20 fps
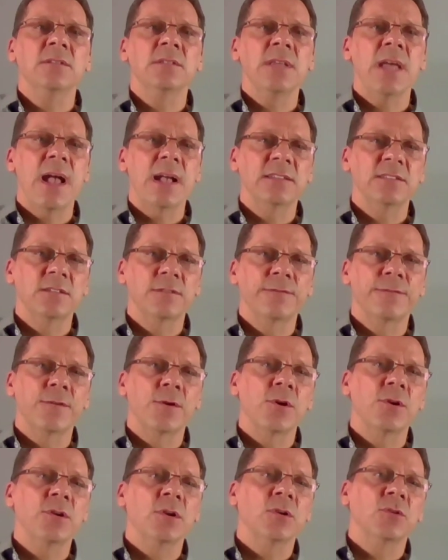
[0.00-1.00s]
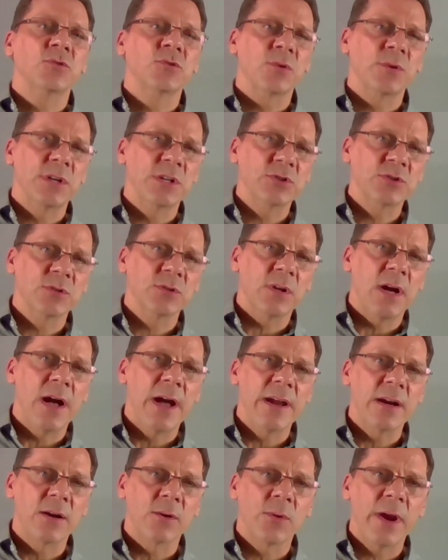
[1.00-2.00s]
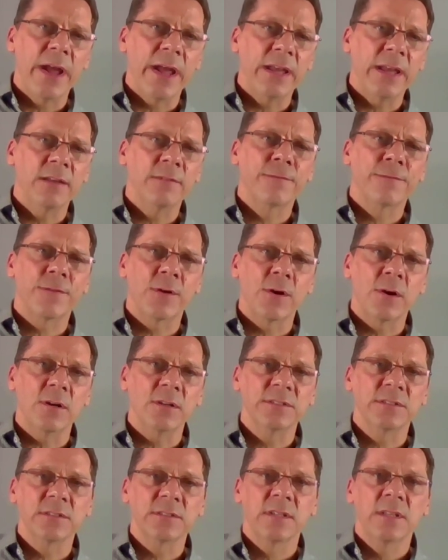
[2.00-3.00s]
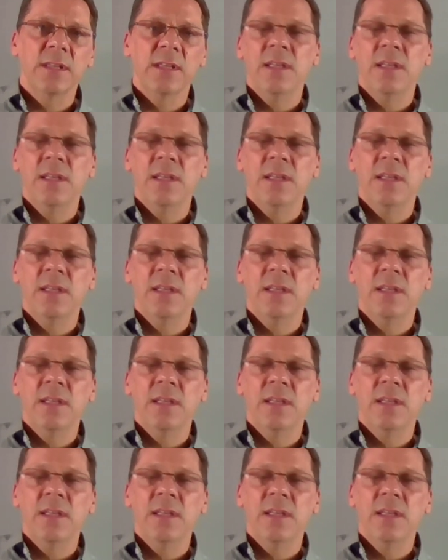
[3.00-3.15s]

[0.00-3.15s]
tax-deferred traditional IRA first.